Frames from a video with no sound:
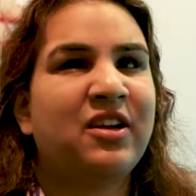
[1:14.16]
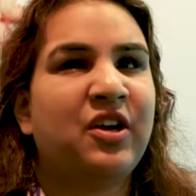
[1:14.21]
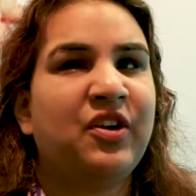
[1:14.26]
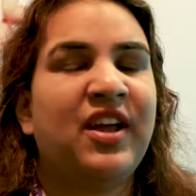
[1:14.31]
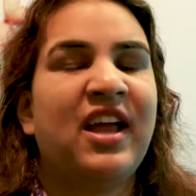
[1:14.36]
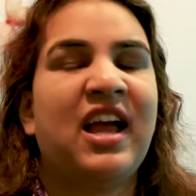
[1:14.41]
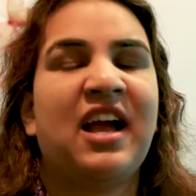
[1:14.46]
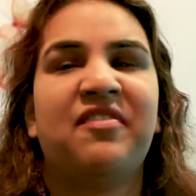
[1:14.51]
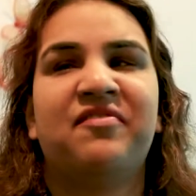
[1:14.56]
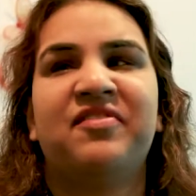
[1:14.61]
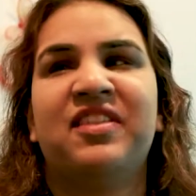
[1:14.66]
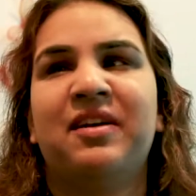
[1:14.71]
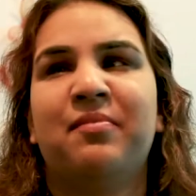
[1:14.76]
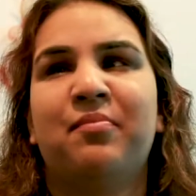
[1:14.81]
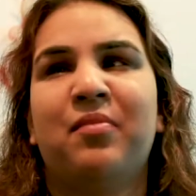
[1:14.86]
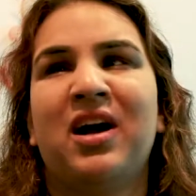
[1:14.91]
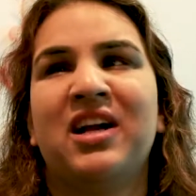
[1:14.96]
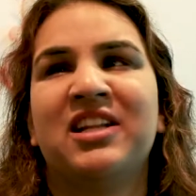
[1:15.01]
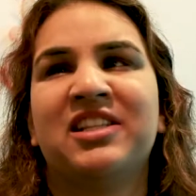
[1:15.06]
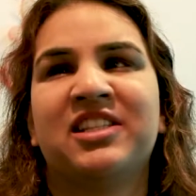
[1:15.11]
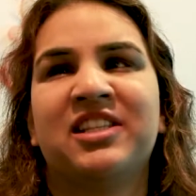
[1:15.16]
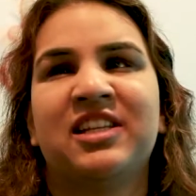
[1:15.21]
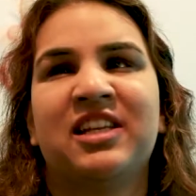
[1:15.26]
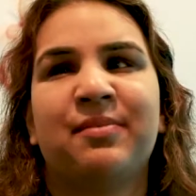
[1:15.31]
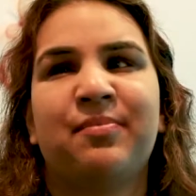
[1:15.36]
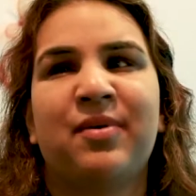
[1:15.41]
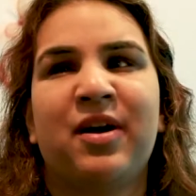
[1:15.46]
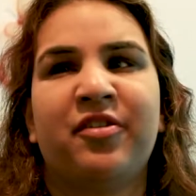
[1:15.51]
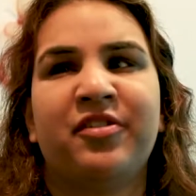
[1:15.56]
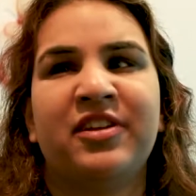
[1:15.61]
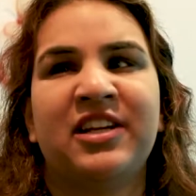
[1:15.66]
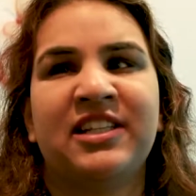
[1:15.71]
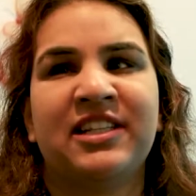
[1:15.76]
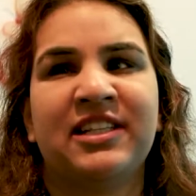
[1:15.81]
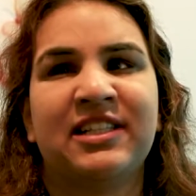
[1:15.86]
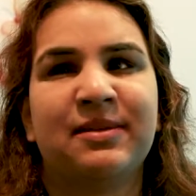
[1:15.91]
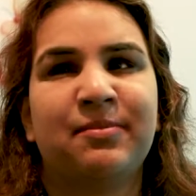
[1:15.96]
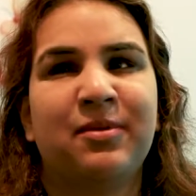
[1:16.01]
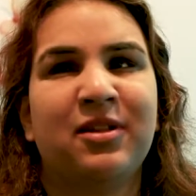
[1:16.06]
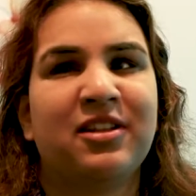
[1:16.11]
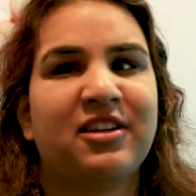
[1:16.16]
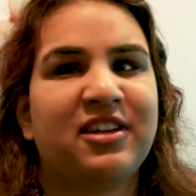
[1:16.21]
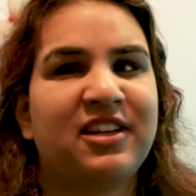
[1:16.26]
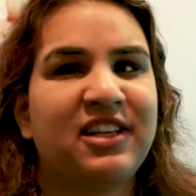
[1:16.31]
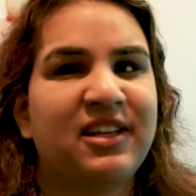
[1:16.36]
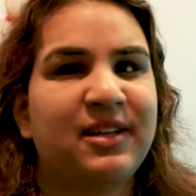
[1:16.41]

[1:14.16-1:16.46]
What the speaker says: going to have that mindset about accessibility.